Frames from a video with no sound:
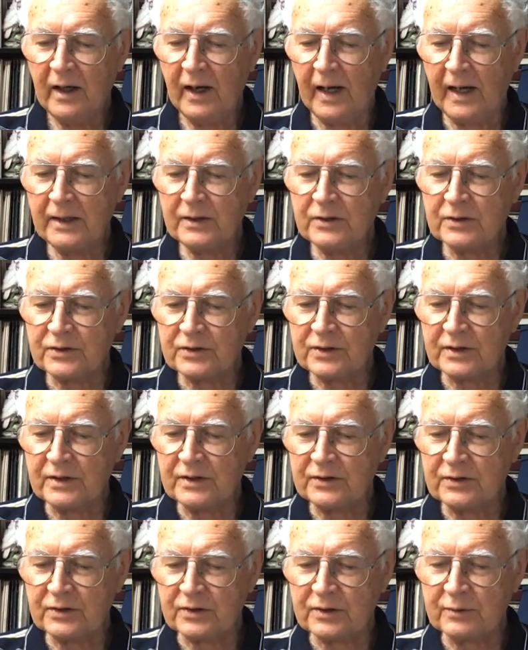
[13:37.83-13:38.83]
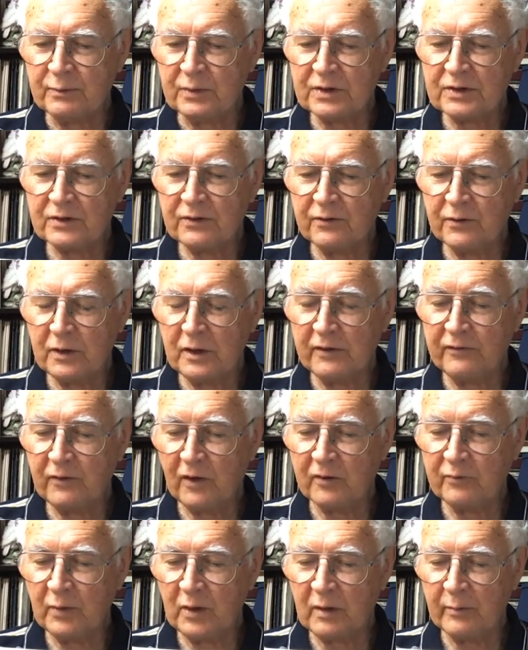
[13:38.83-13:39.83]
Agencies dismissed
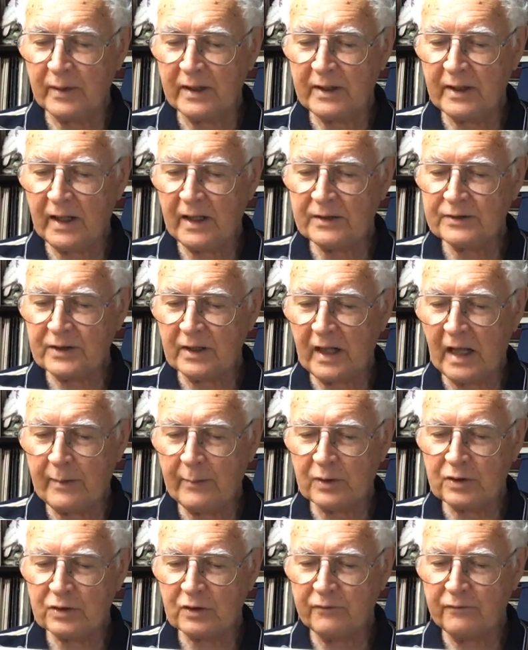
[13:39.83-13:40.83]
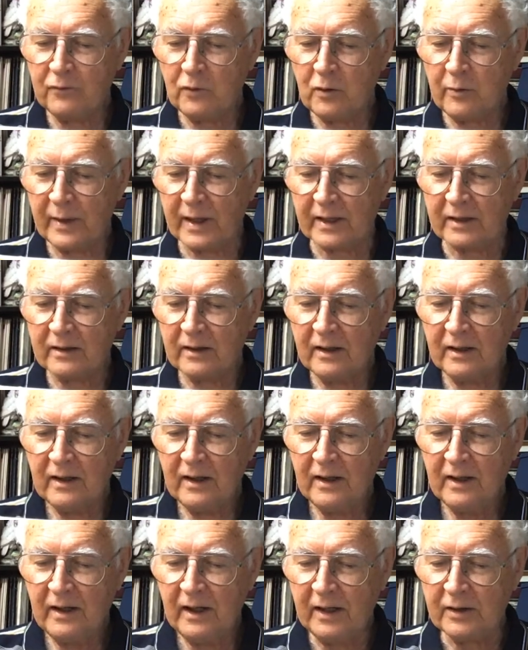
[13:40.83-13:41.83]
35mm as an amateur format,
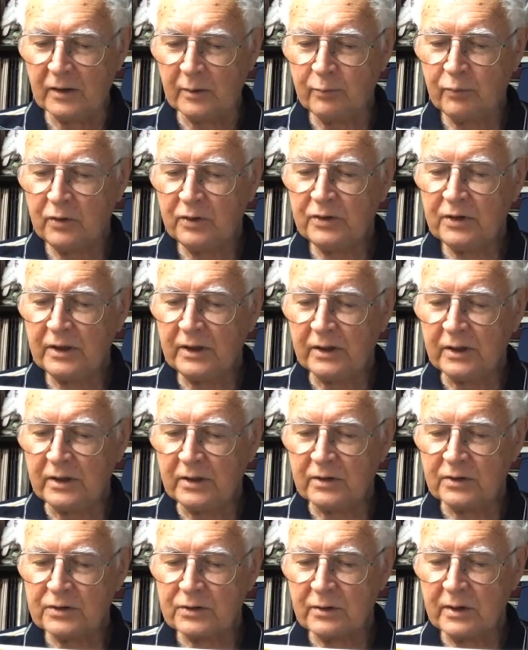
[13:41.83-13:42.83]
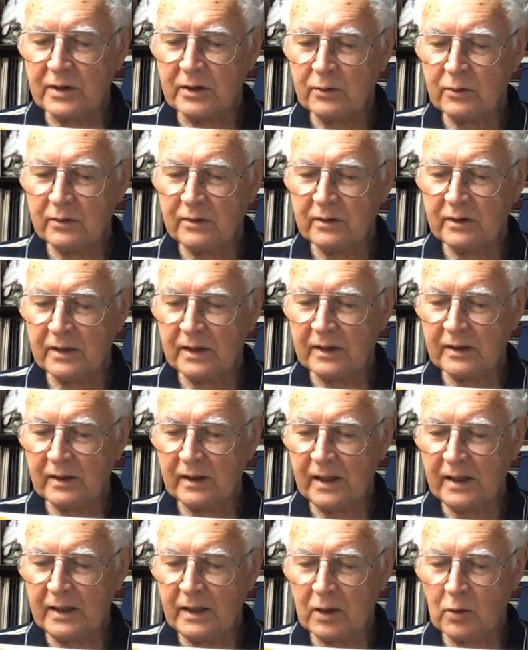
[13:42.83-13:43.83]
and the printing industry couldn't get
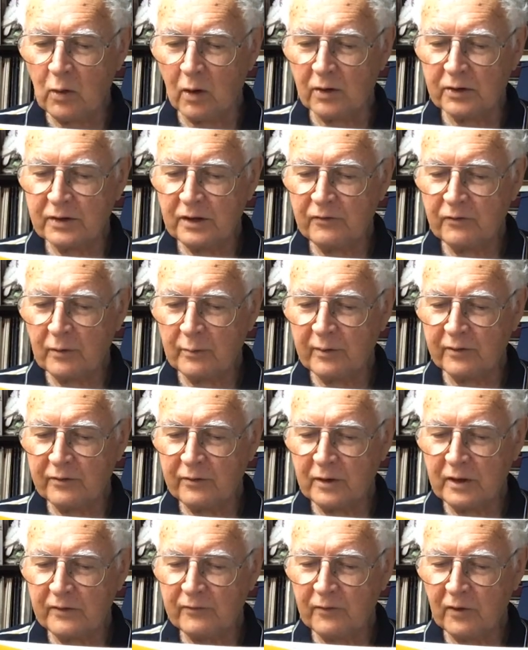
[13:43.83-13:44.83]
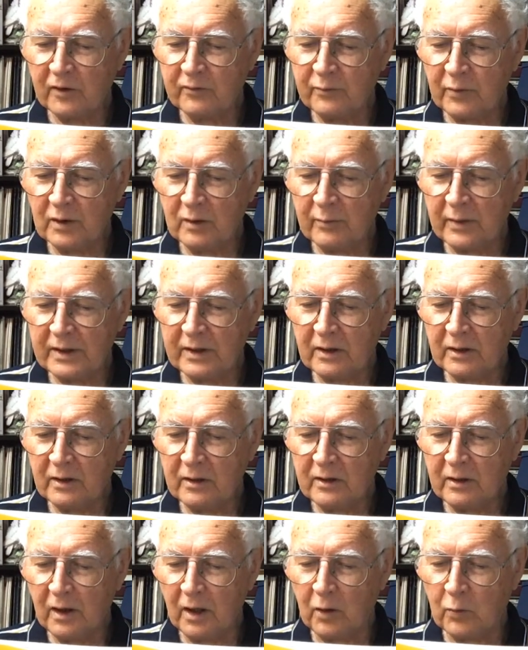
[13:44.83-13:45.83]
any quality from a 35mm
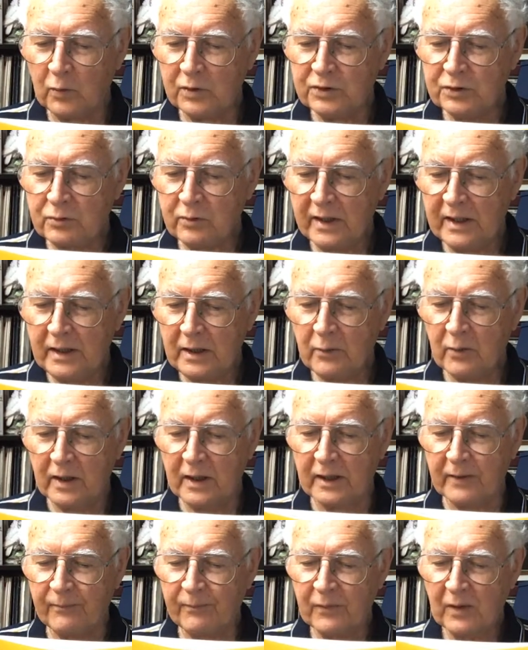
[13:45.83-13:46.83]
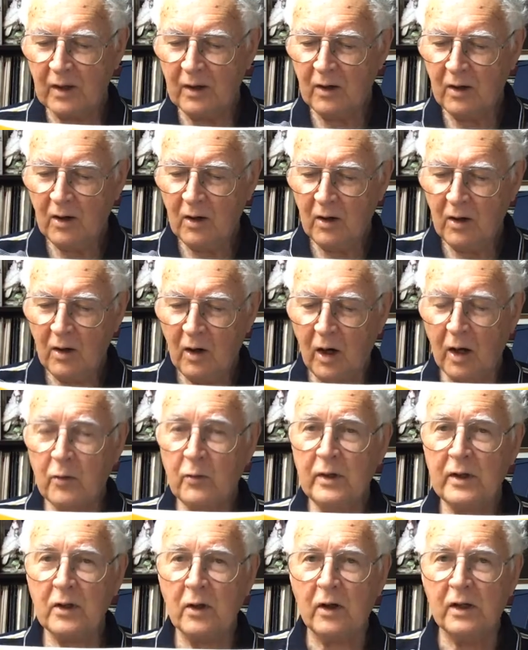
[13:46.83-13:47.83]
original anyway. I
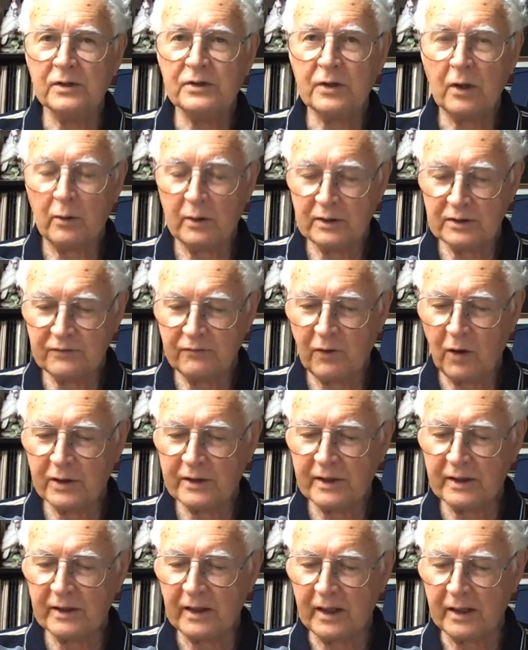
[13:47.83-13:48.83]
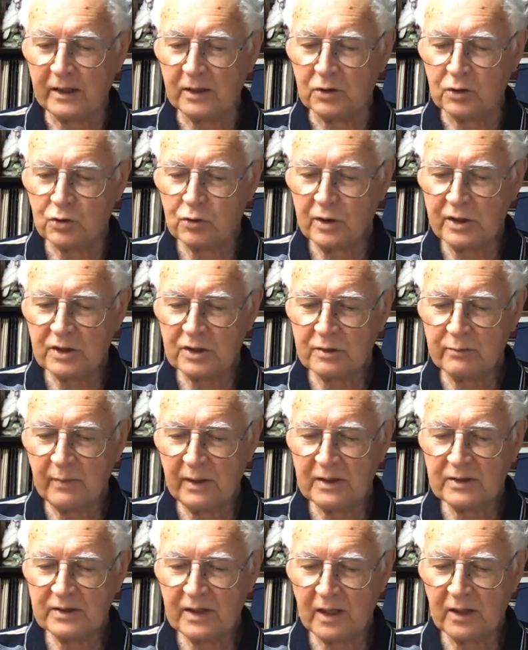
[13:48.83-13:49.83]
realised I was fighting an entrenched
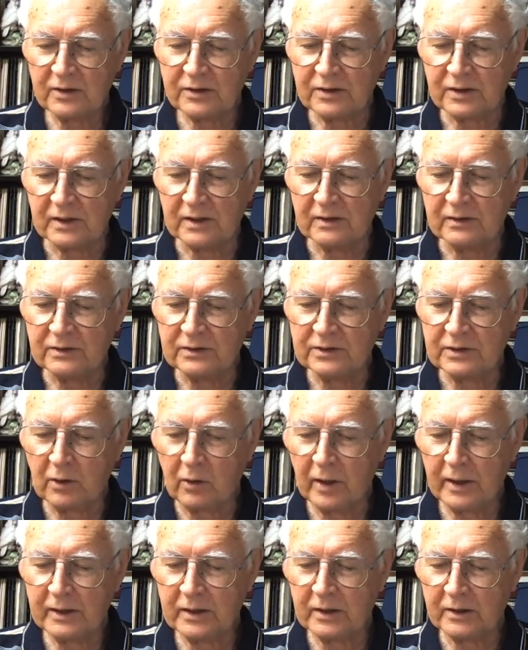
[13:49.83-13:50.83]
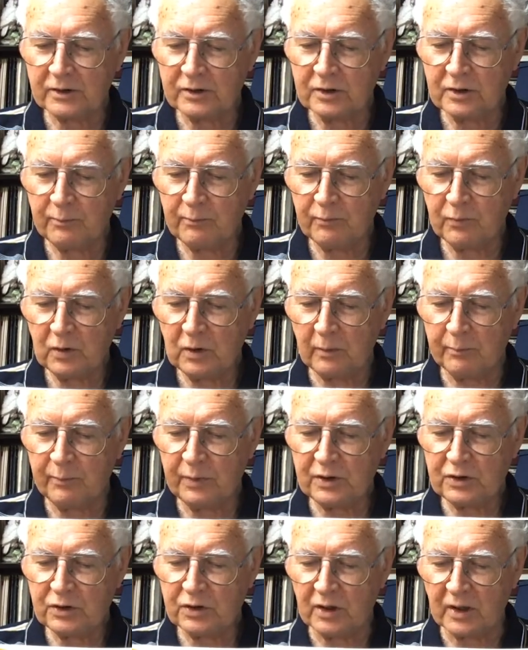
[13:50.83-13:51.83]
mentality, so I
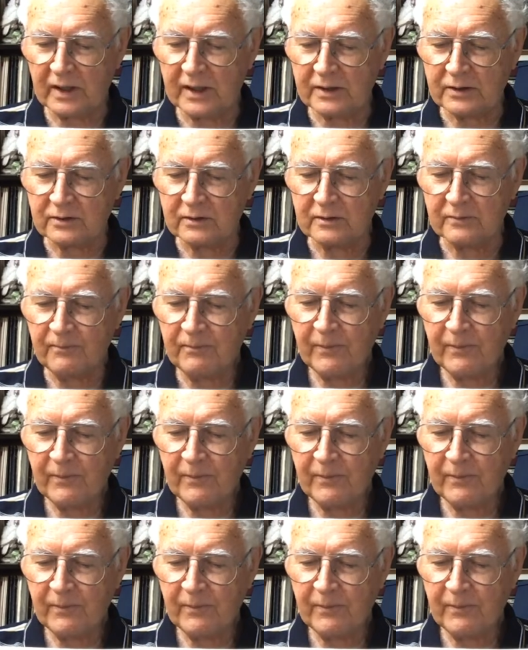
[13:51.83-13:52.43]
capitulated.